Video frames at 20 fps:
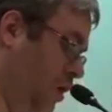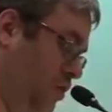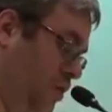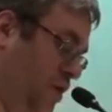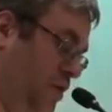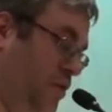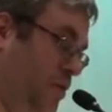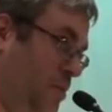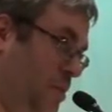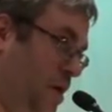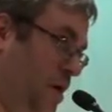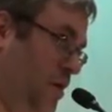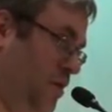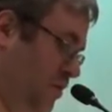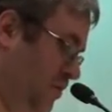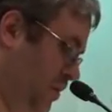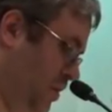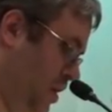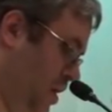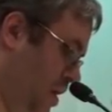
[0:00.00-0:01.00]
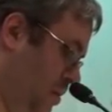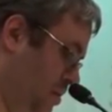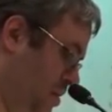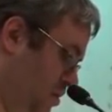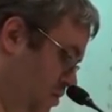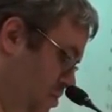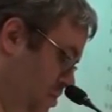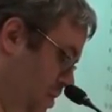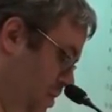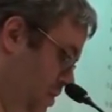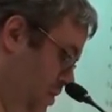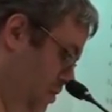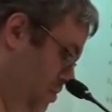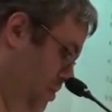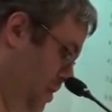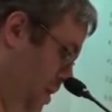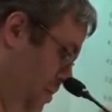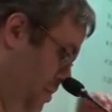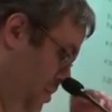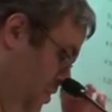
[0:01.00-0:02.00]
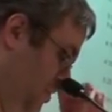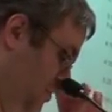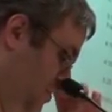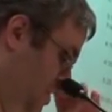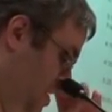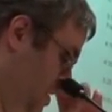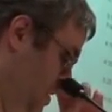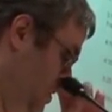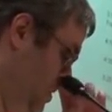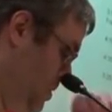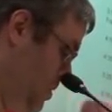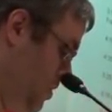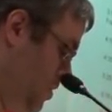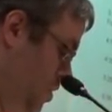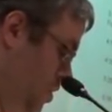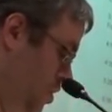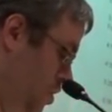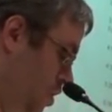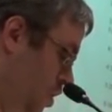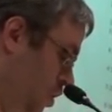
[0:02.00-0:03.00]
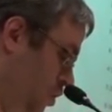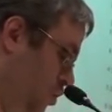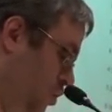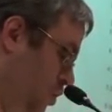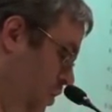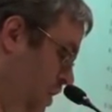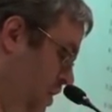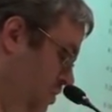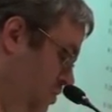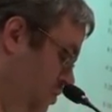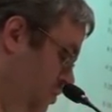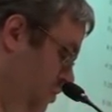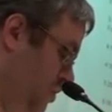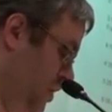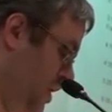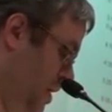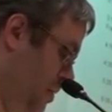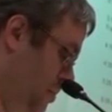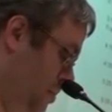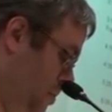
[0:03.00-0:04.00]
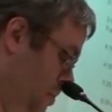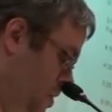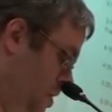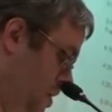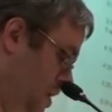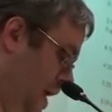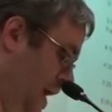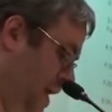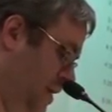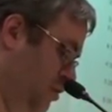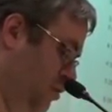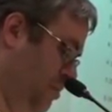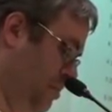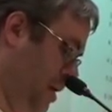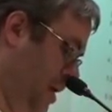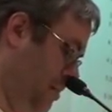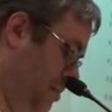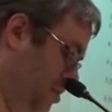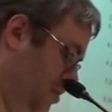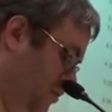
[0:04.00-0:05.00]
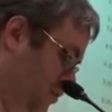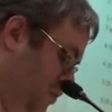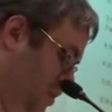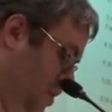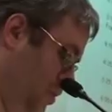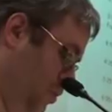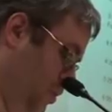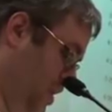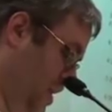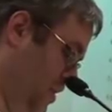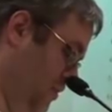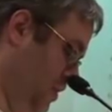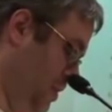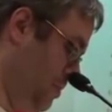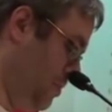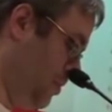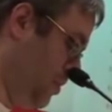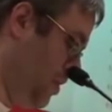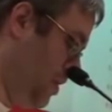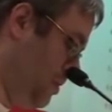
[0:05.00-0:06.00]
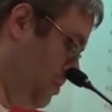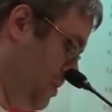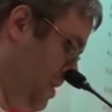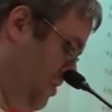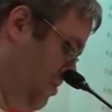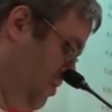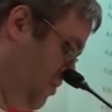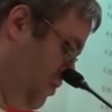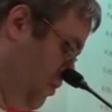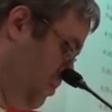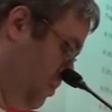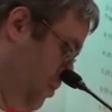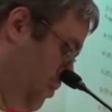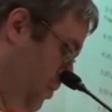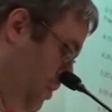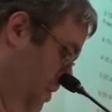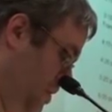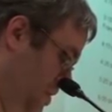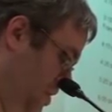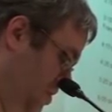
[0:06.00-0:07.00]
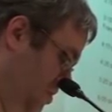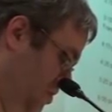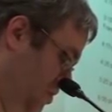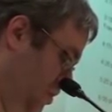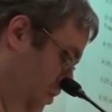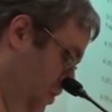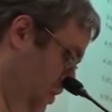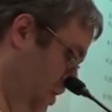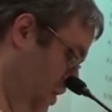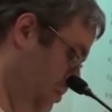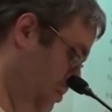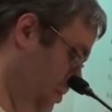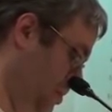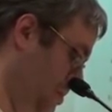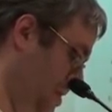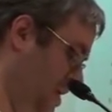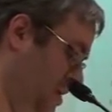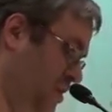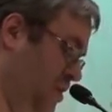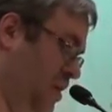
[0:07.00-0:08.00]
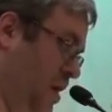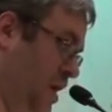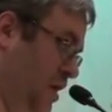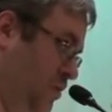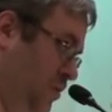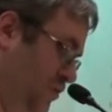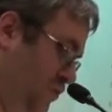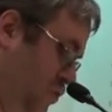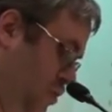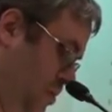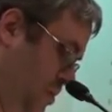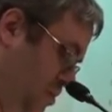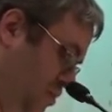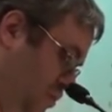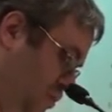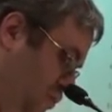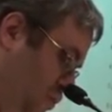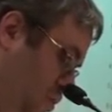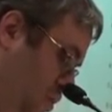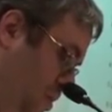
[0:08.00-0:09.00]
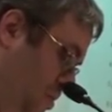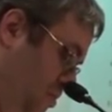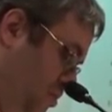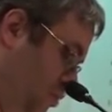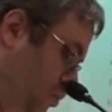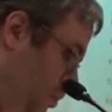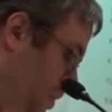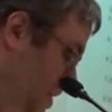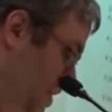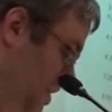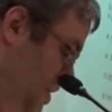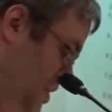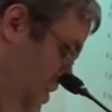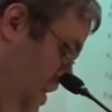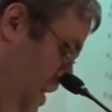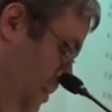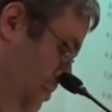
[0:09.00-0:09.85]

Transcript: along the model of the Communist Party's Popular Front. According to them, a new Popular Front would have a broad base of support necessary to implement non-reformist reforms to weaken